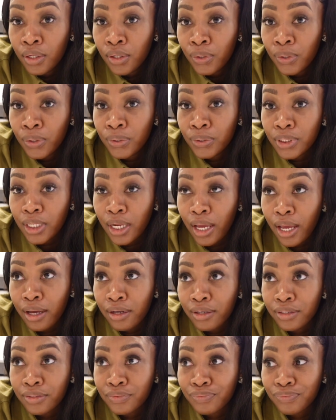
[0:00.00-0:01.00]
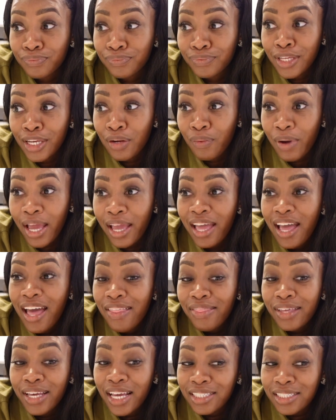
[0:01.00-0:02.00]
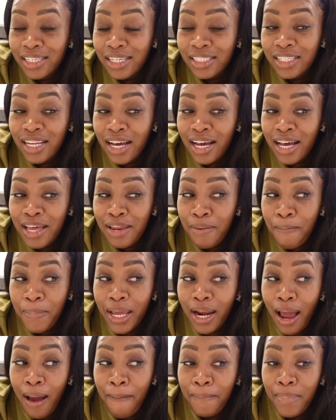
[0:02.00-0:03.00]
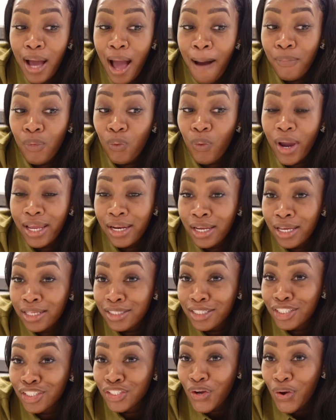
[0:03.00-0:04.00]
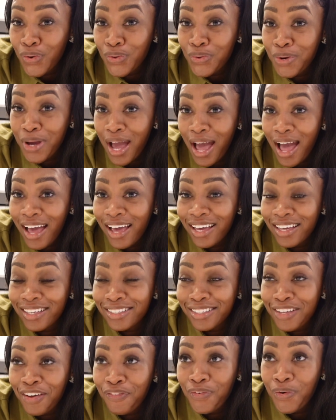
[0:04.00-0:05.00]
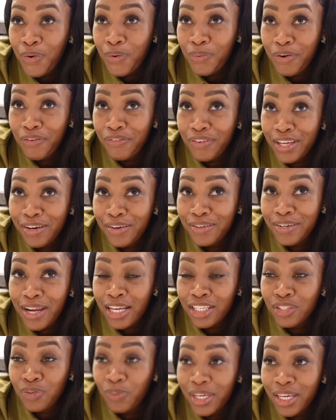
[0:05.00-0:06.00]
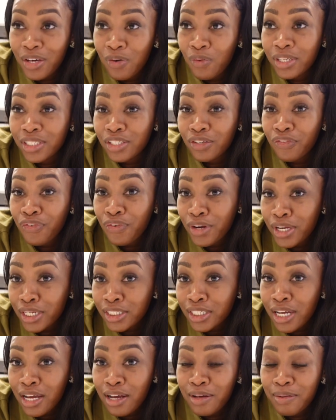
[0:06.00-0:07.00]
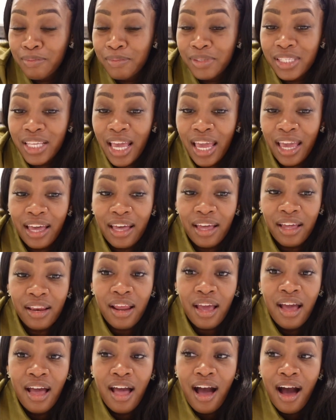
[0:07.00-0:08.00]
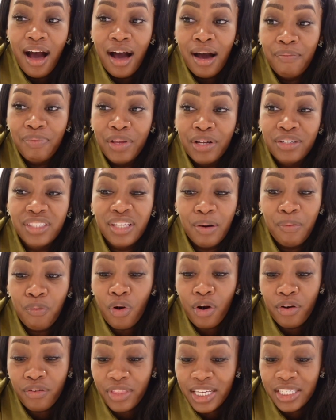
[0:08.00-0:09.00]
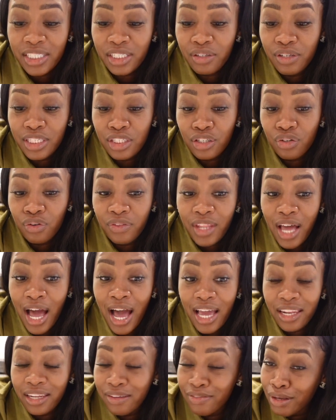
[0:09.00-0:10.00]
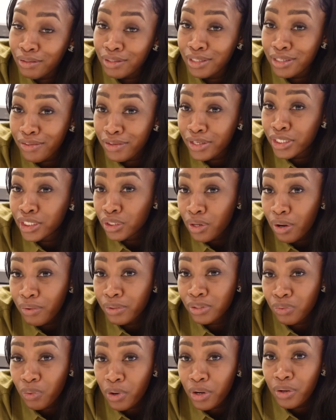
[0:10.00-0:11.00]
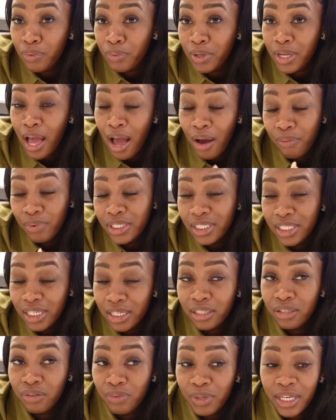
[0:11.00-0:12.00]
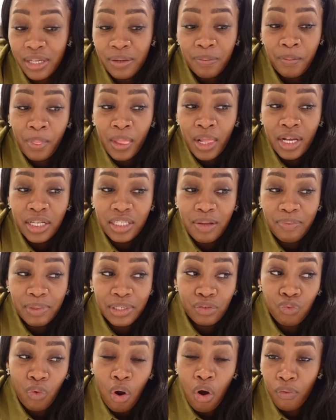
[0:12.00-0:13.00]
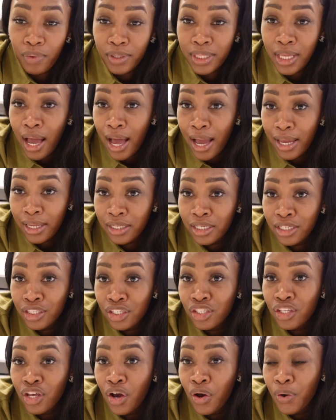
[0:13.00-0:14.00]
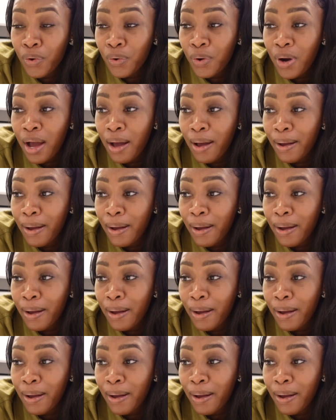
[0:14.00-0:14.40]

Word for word: whoo, child. Anyway, the kitchen is done, but I'm waiting to show you guys a full reveal next week once the fridge comes, and there's some work they still need to do on the island. That was another issue I was dealing with. Something's wrong with the island. So